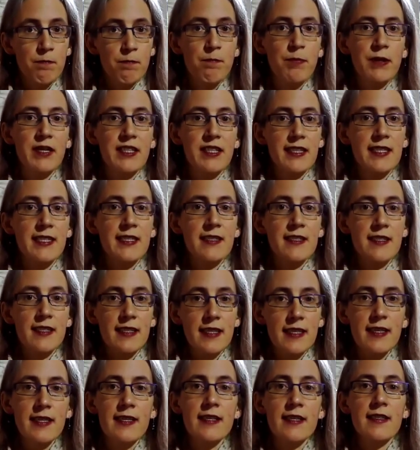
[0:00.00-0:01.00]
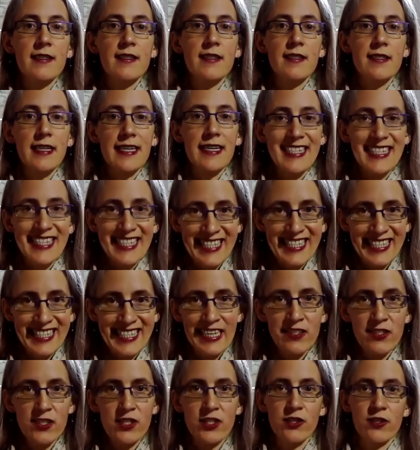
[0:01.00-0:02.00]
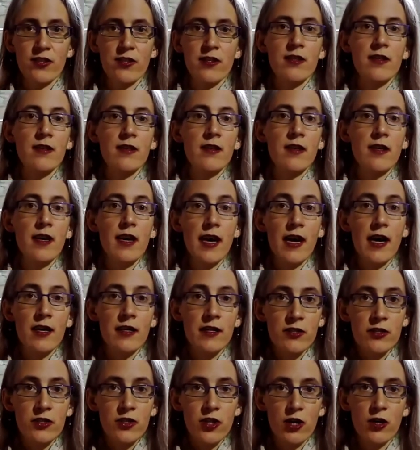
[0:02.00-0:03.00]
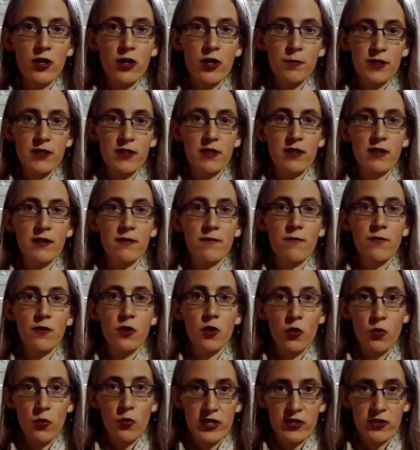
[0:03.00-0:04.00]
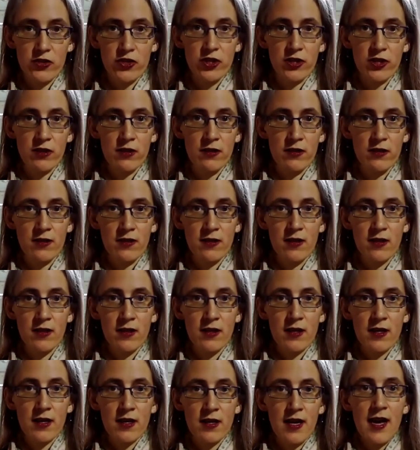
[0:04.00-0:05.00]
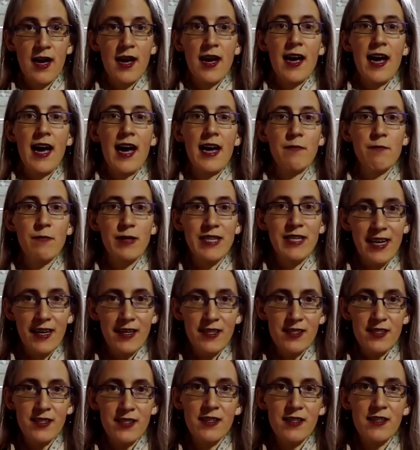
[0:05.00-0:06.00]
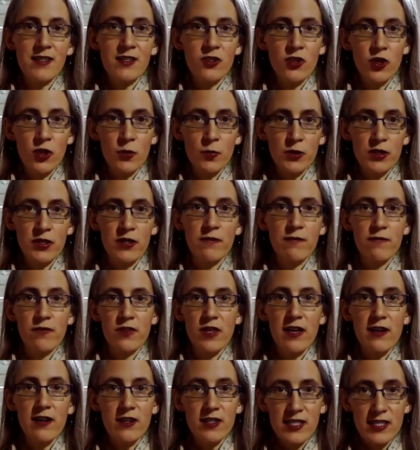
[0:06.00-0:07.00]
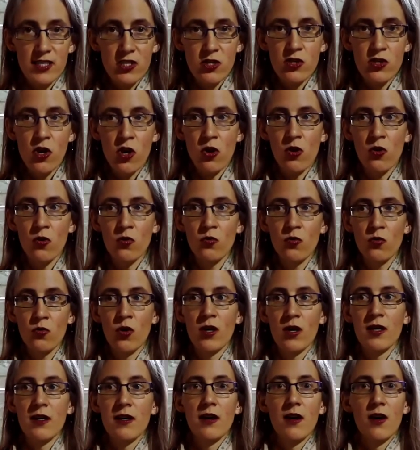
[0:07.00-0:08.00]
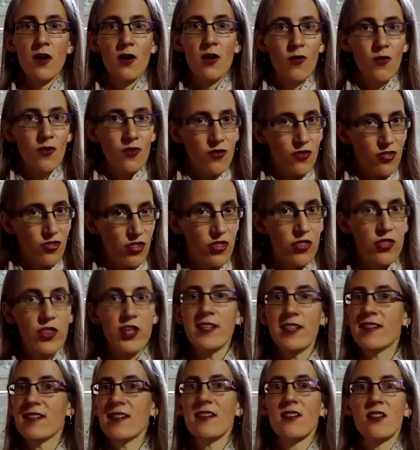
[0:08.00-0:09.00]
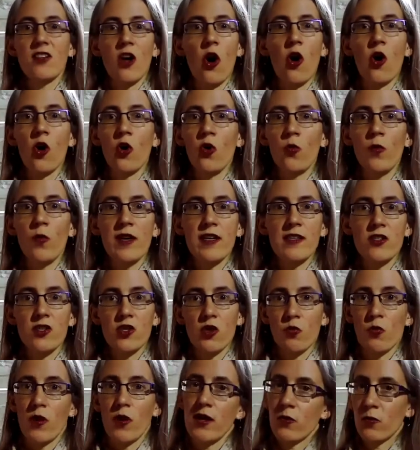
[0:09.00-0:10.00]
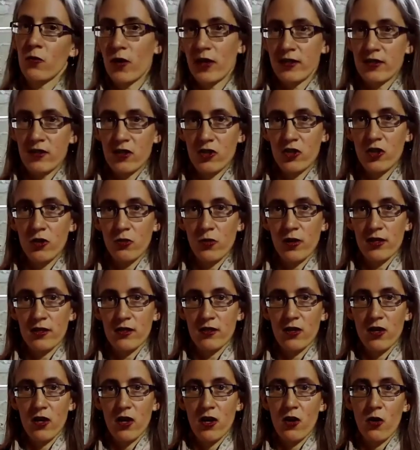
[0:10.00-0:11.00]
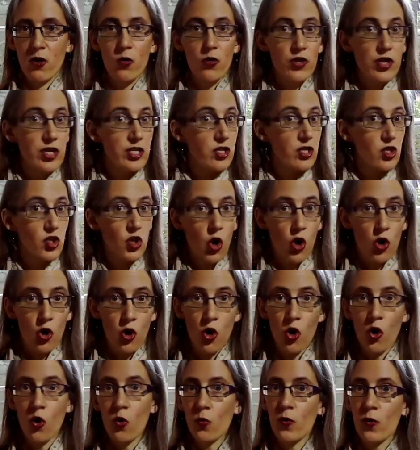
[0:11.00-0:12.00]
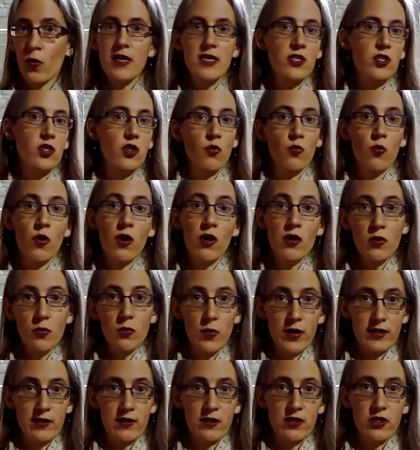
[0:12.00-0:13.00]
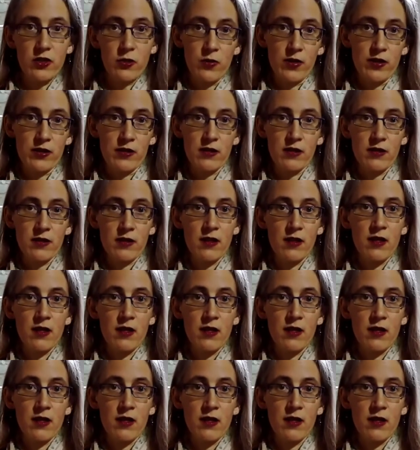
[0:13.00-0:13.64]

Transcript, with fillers: But this is essentially an interpretative question. And because it is interpretive, there is no, this is always the right way to do it, or this is always the wrong way to do it.